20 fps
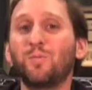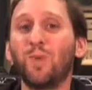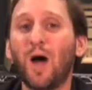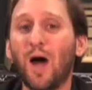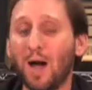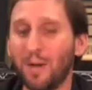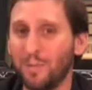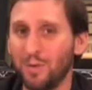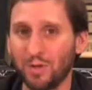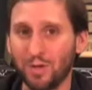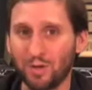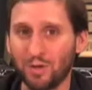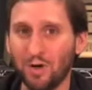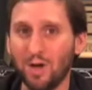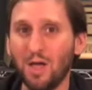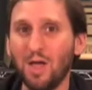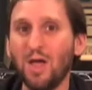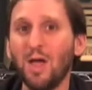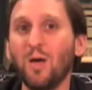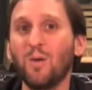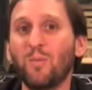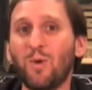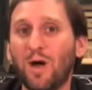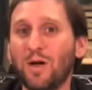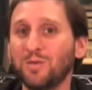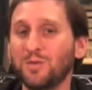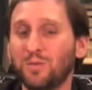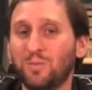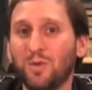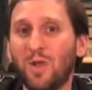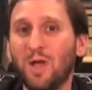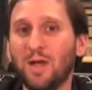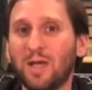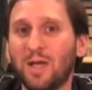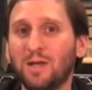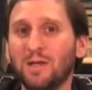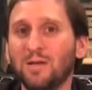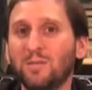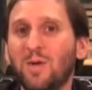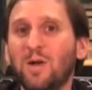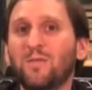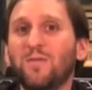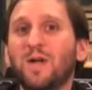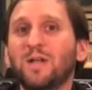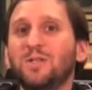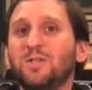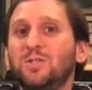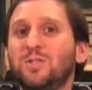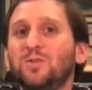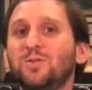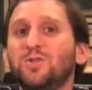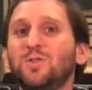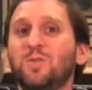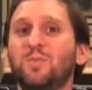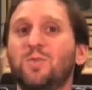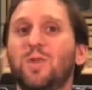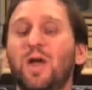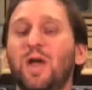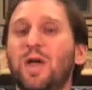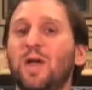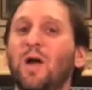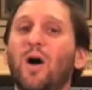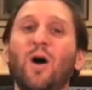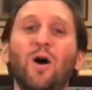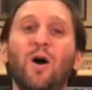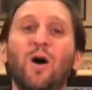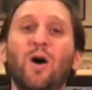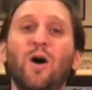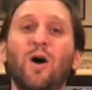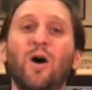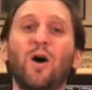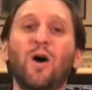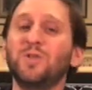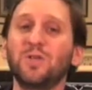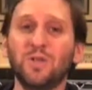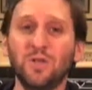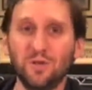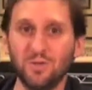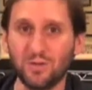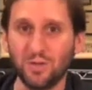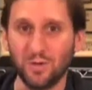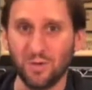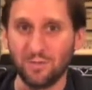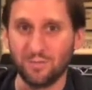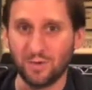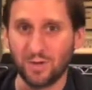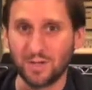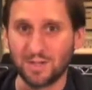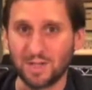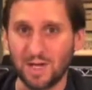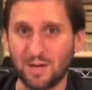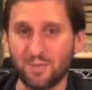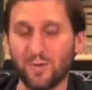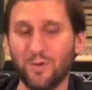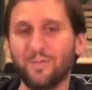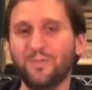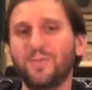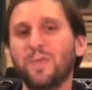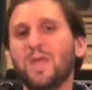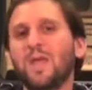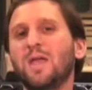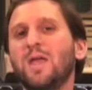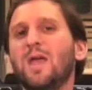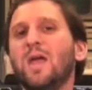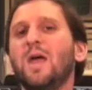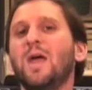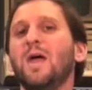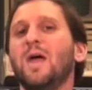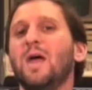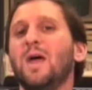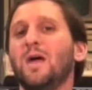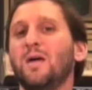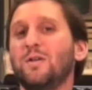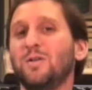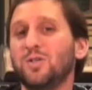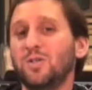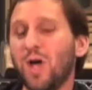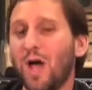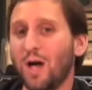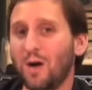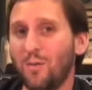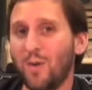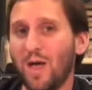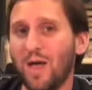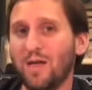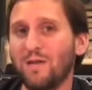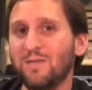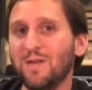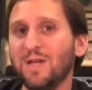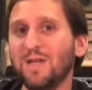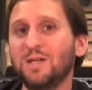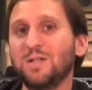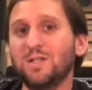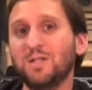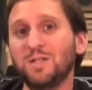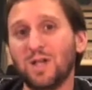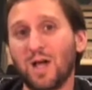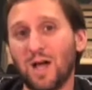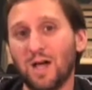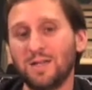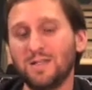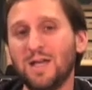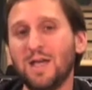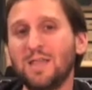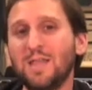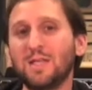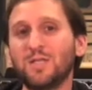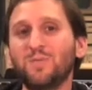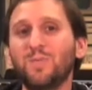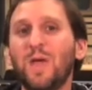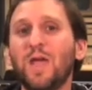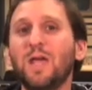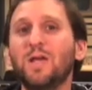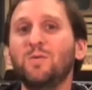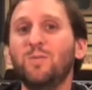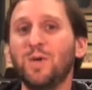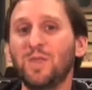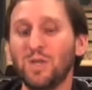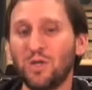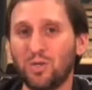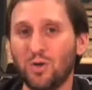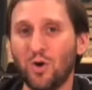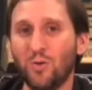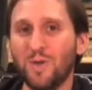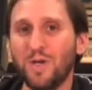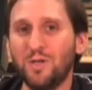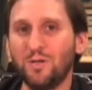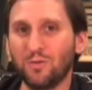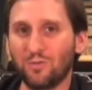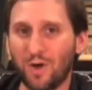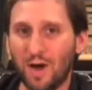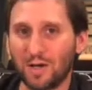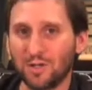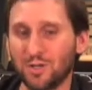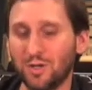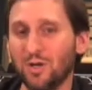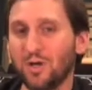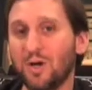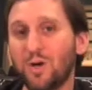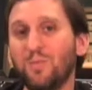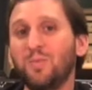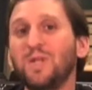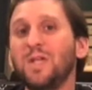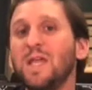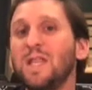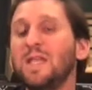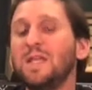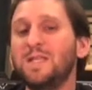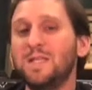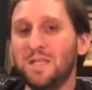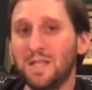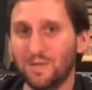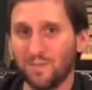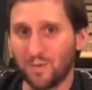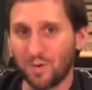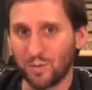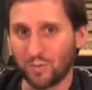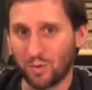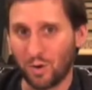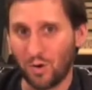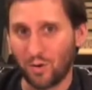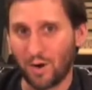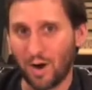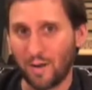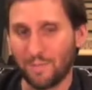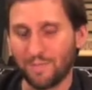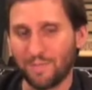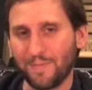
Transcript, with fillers: popular browser plugin. Matter of fact, it's used to play all the videos at YouTube, for example. Shockwave is content that's made with Adobe Director, a completely different program.